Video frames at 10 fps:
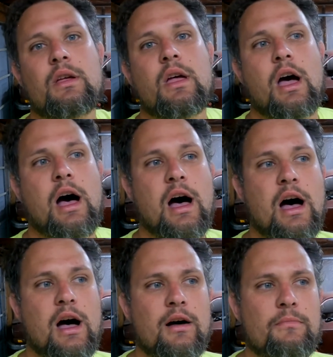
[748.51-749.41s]

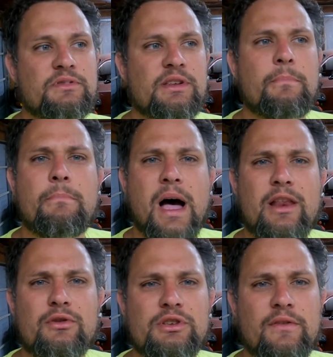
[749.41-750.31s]
Some
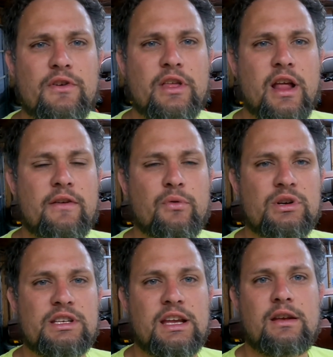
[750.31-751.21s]
minor stuff on the
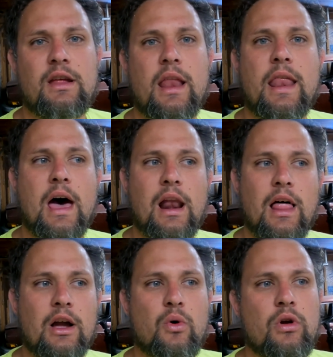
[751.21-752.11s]
914, not a
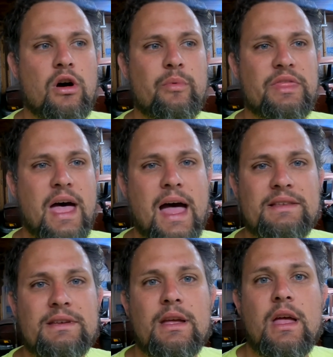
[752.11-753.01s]
lot going on with
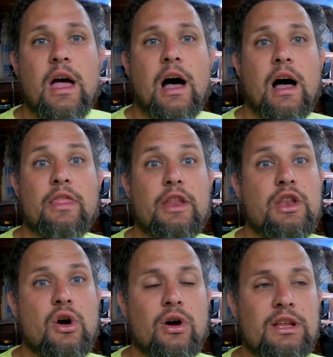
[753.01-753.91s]
that. The
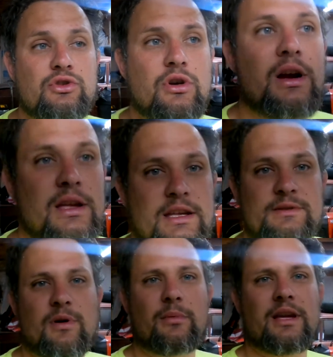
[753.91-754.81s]
Naughty truck is
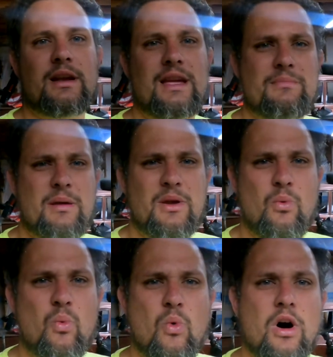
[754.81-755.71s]
probably gonna get maybe
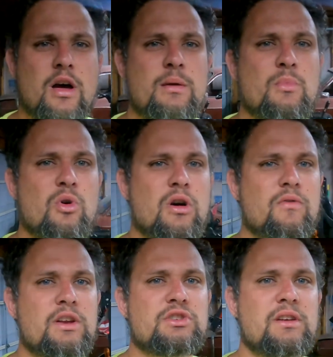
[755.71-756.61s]
one more
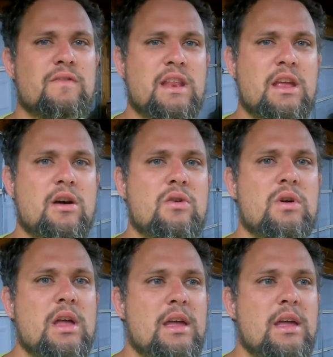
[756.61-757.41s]
wrenching video.